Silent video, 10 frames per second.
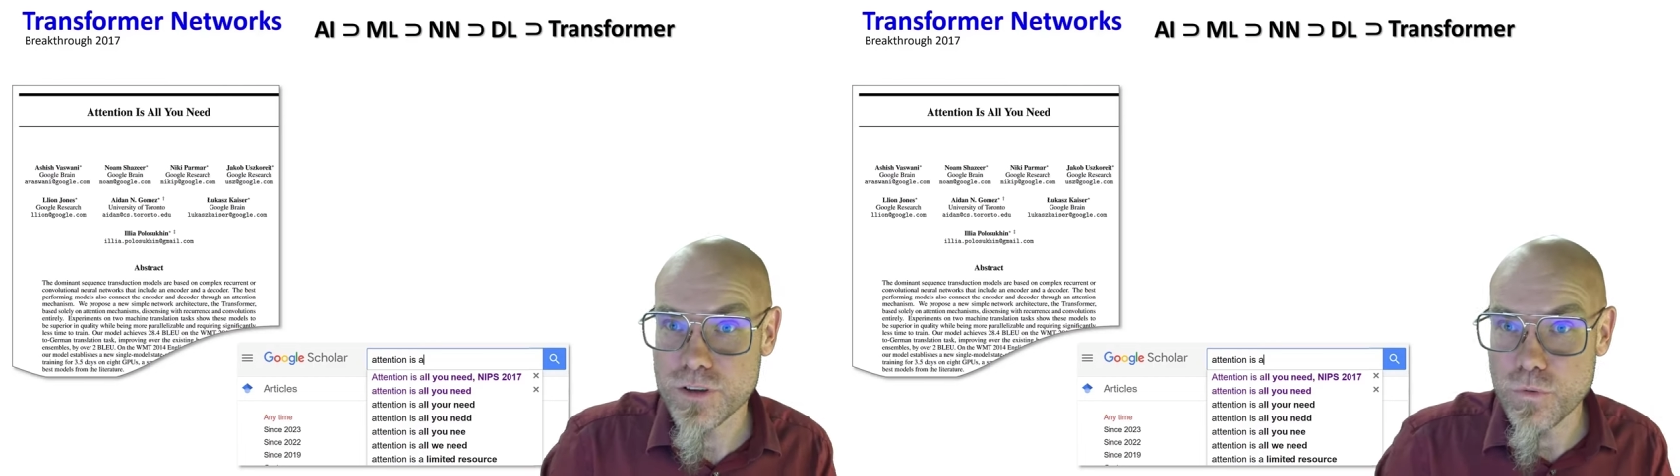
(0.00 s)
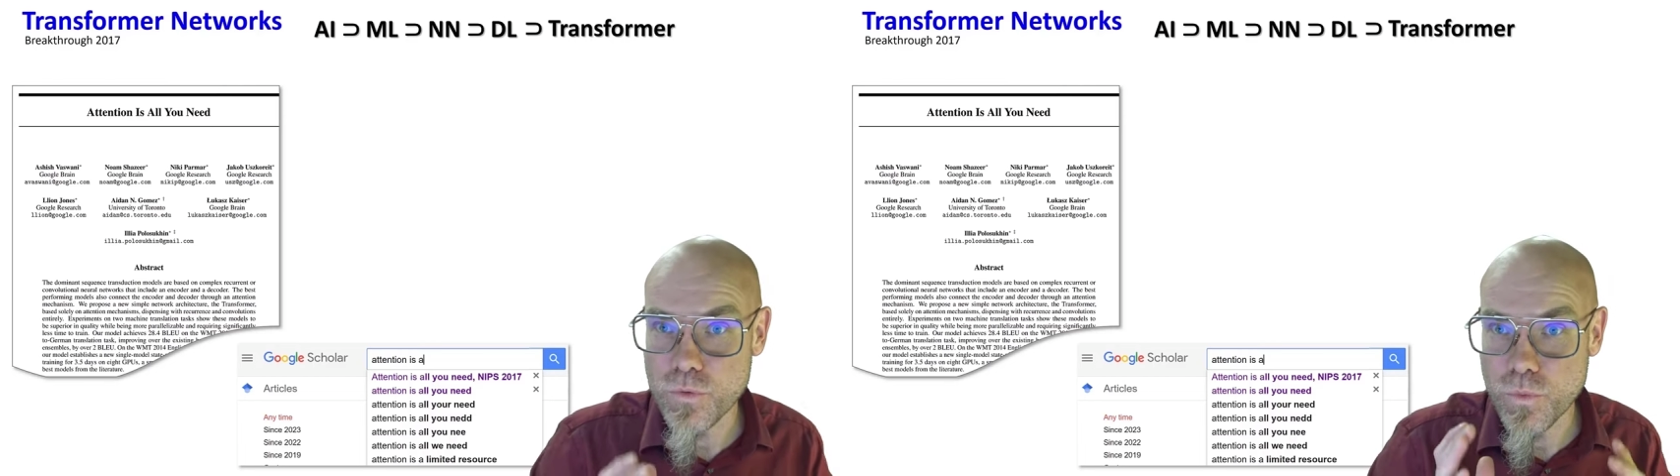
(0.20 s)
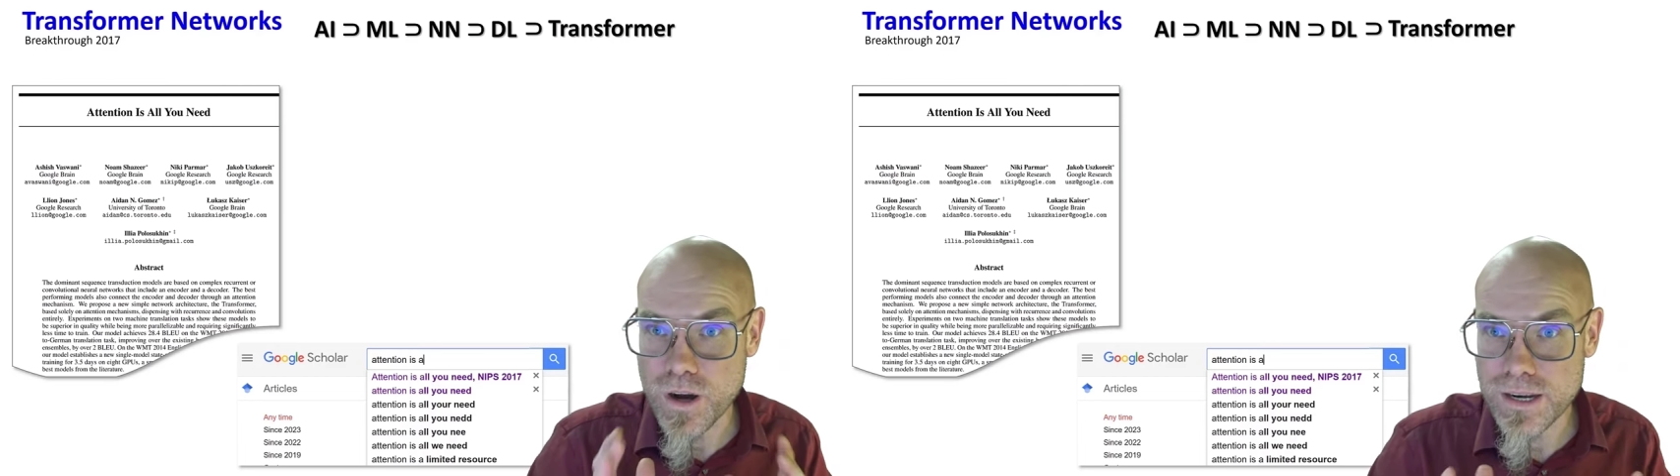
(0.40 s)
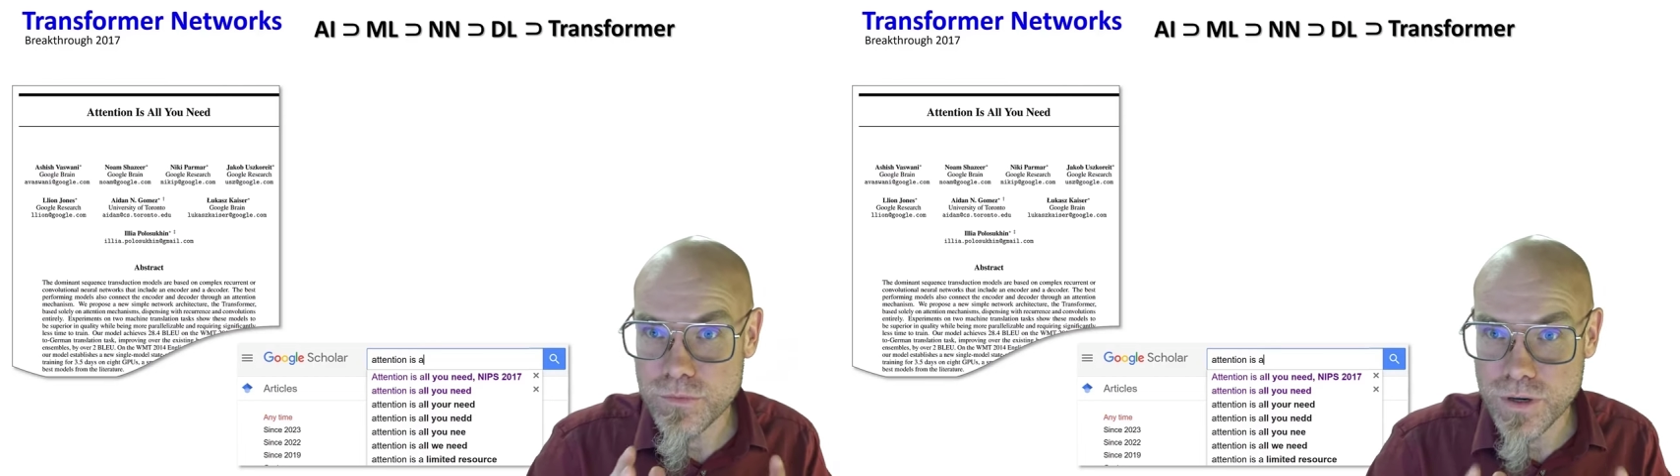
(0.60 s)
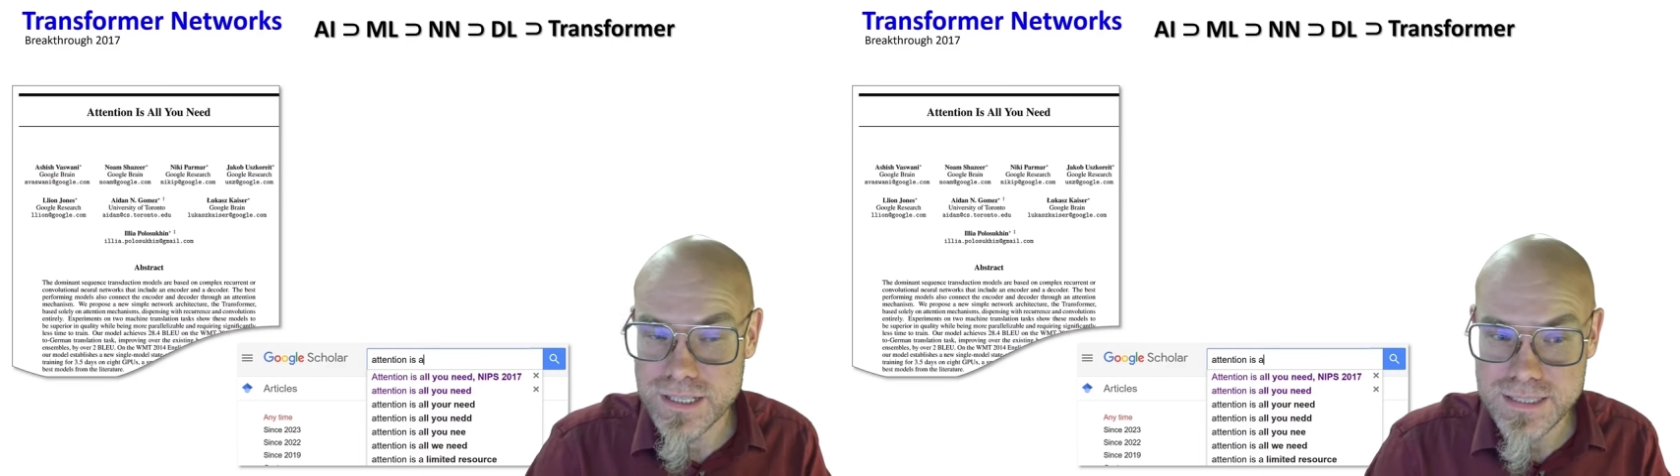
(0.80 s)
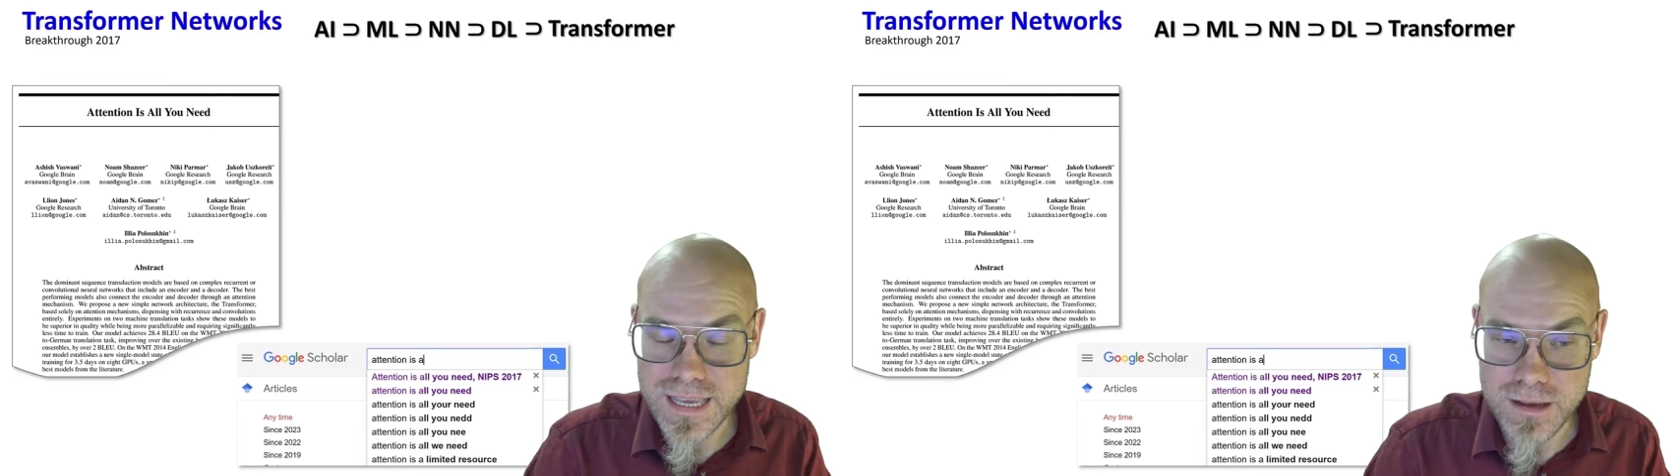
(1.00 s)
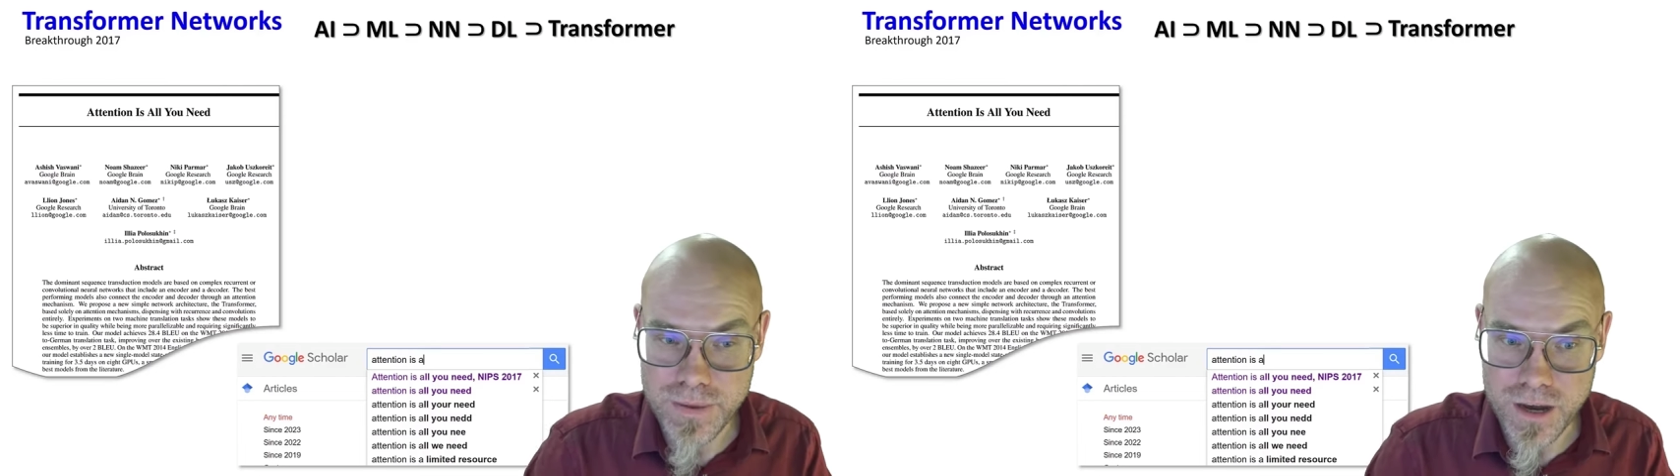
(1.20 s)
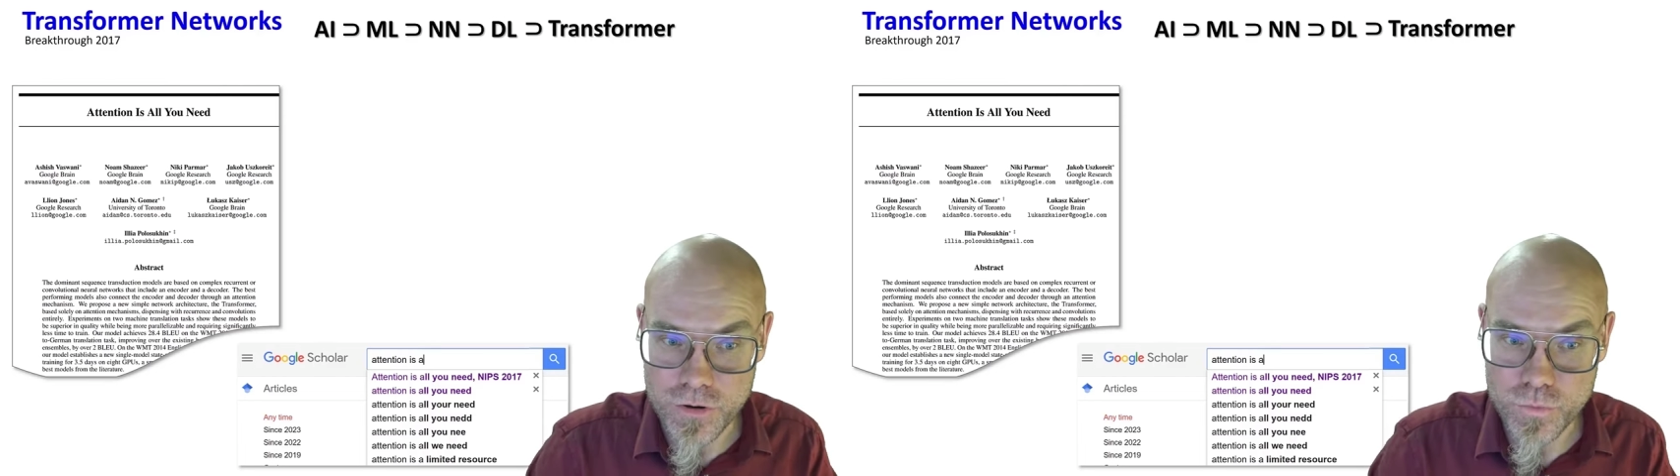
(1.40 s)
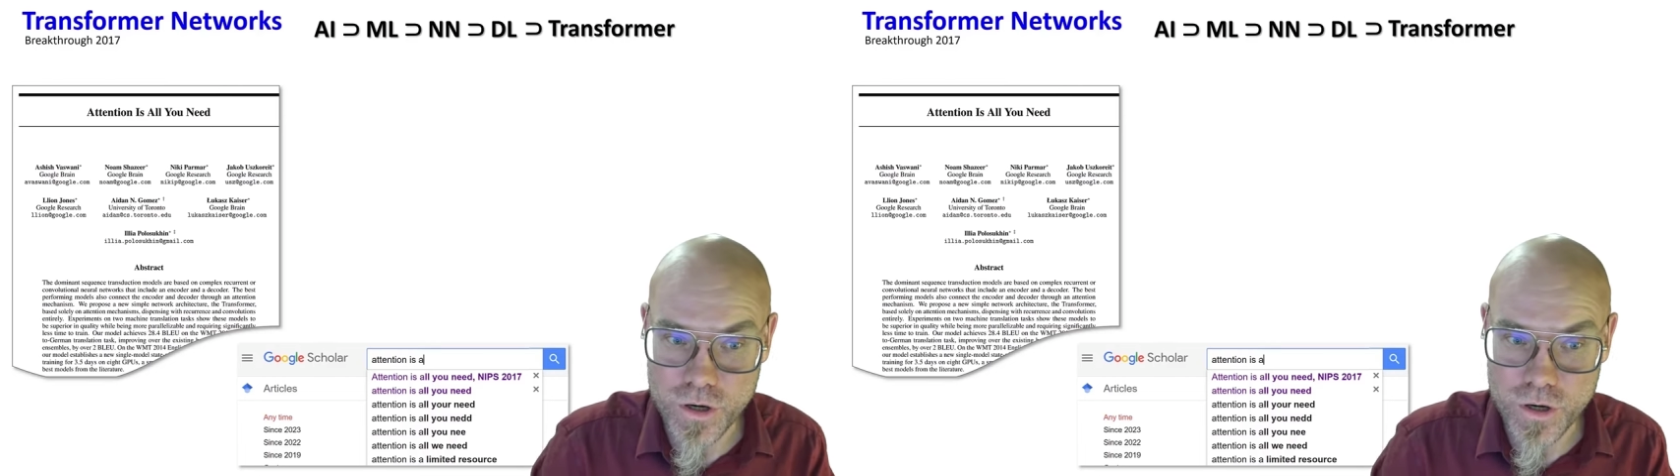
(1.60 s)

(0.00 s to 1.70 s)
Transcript: So what, what is that about?